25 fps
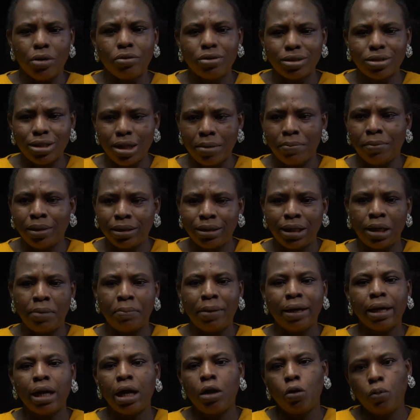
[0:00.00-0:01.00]
I was like,
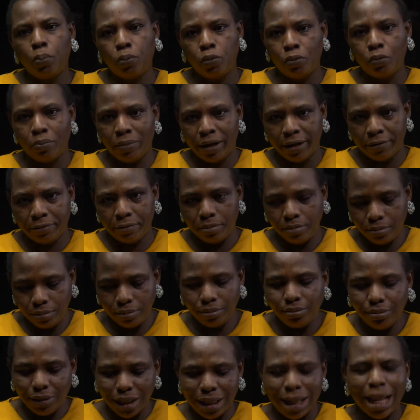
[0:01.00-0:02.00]
Madam, I can't open my
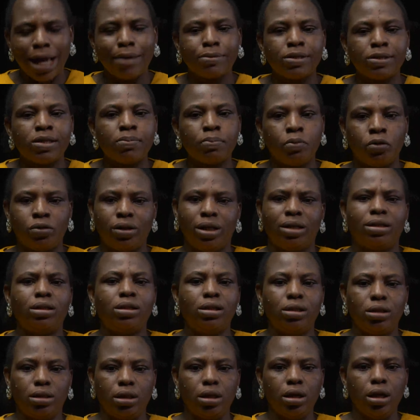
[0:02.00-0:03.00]
laps more than
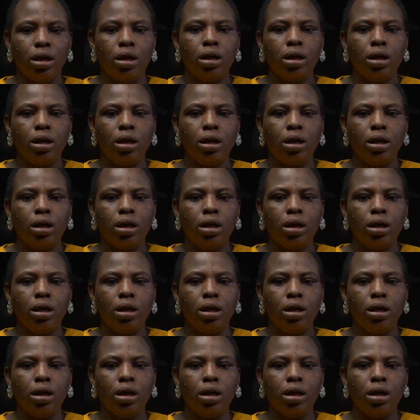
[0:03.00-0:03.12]
this.